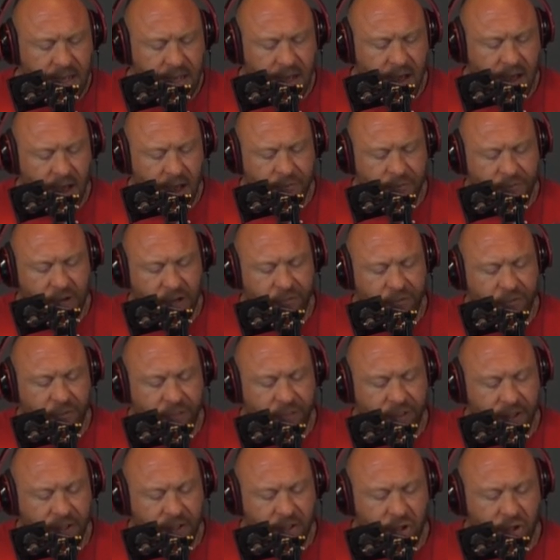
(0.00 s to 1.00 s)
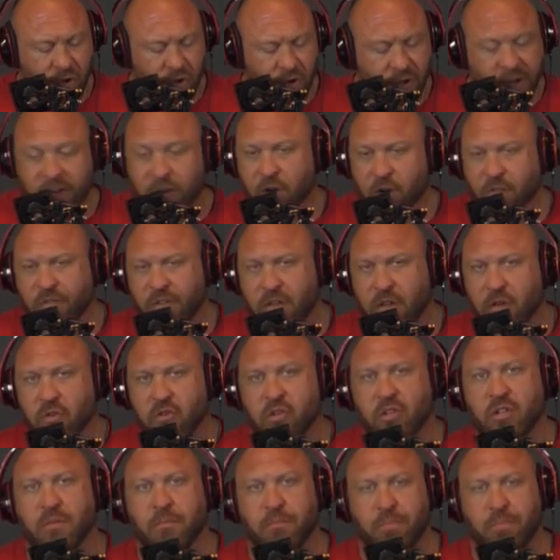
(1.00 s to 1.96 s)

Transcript: for different things or interviews,